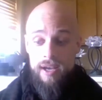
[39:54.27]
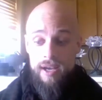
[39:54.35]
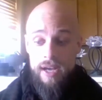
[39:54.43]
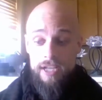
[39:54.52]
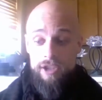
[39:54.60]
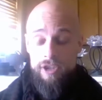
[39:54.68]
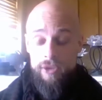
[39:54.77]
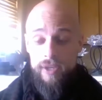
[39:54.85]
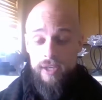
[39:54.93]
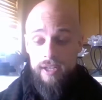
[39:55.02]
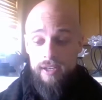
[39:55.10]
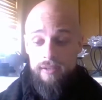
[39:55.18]
I
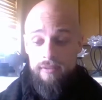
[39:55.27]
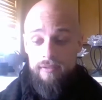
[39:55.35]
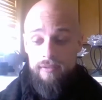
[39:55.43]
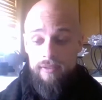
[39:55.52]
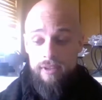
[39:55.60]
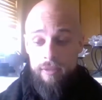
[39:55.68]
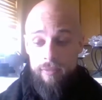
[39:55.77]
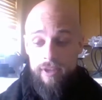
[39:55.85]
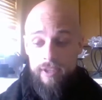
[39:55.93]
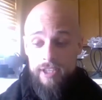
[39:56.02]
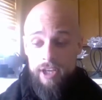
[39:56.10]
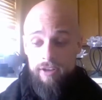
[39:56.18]
joined the
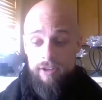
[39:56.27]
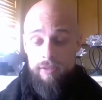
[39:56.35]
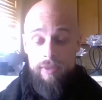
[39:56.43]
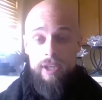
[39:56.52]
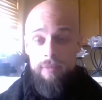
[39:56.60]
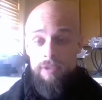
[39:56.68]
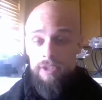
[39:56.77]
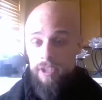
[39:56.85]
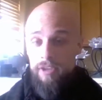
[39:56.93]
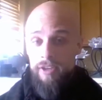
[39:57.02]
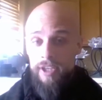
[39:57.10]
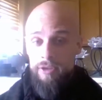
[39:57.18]
military to become a
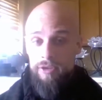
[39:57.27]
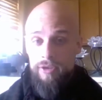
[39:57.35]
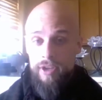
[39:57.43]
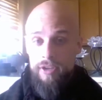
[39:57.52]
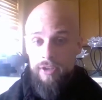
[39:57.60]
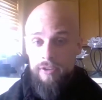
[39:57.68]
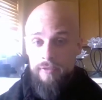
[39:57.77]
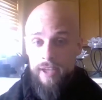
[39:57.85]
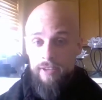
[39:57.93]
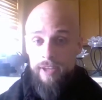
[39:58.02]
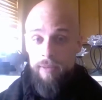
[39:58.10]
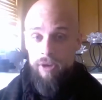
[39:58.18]
Siri instructor,
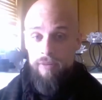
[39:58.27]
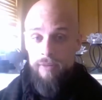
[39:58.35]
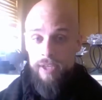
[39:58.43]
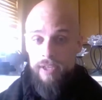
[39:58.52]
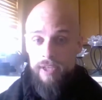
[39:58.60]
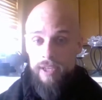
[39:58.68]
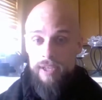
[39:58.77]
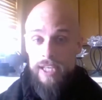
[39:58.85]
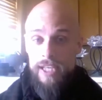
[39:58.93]
and they put me in